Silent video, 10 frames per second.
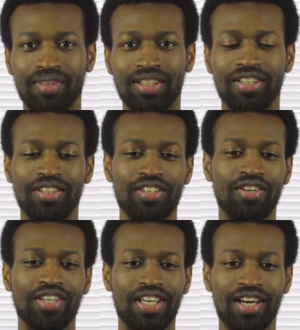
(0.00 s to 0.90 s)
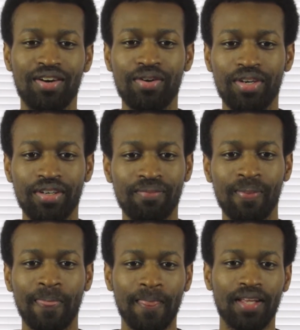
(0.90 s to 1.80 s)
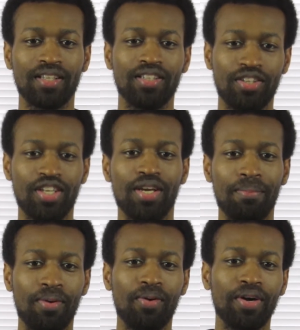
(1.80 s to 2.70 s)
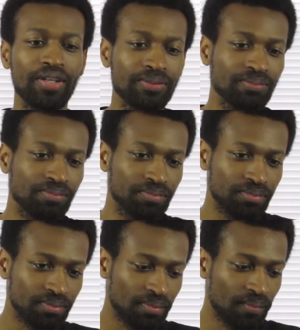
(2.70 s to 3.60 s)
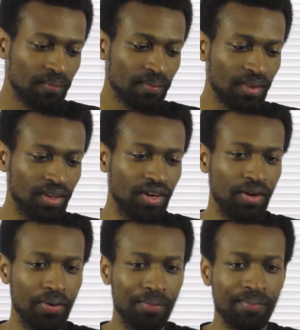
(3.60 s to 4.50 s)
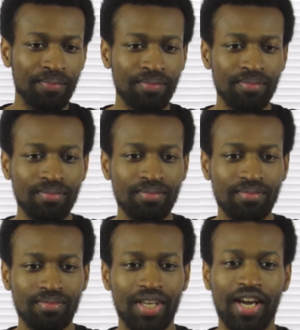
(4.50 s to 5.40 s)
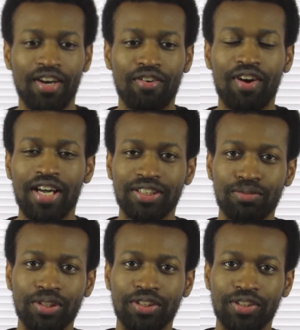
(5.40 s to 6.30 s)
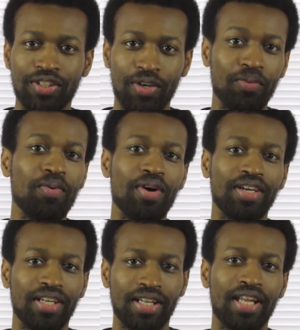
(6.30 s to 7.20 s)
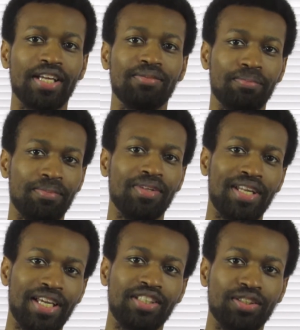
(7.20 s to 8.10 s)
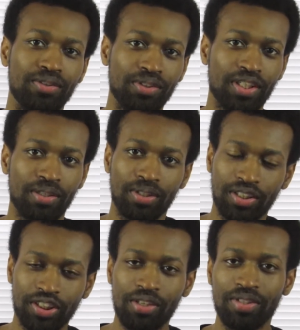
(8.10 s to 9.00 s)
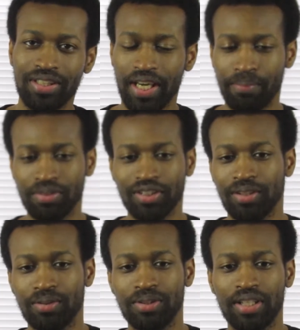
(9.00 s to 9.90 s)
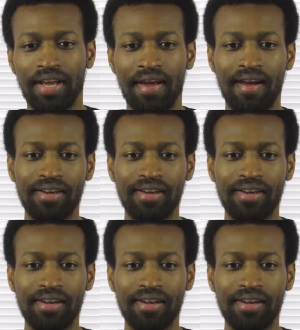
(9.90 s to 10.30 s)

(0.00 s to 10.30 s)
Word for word: Until, you know, you get older, you get more, you know, categorized to what you, you know, want, and that led to, you know, the shonen type of shows.